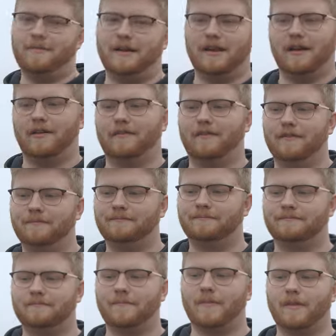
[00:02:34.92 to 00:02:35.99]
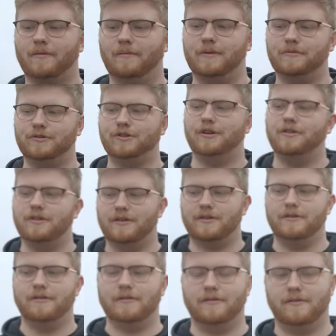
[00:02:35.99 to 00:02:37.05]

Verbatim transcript: I'm in love. We will show you